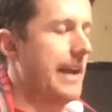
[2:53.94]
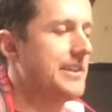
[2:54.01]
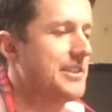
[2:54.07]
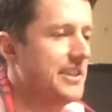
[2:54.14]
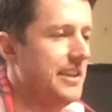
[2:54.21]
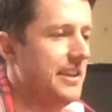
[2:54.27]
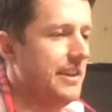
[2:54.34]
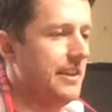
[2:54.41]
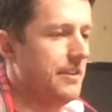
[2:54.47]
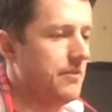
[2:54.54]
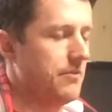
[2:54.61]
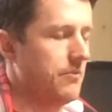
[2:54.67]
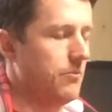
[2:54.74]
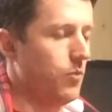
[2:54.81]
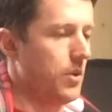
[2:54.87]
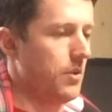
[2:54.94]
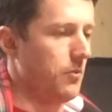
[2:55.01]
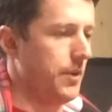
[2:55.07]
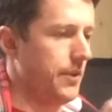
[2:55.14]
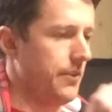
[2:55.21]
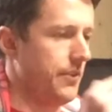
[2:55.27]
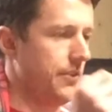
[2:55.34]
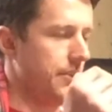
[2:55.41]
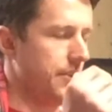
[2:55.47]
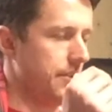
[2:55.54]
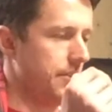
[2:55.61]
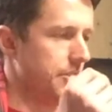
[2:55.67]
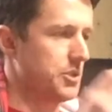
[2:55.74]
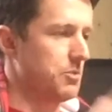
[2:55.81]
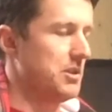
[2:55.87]
I see
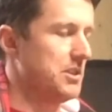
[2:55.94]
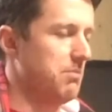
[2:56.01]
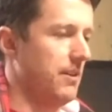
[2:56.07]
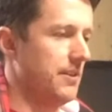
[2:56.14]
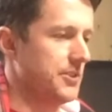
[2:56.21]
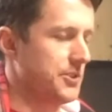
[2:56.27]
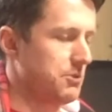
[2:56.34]
with the Swiss ball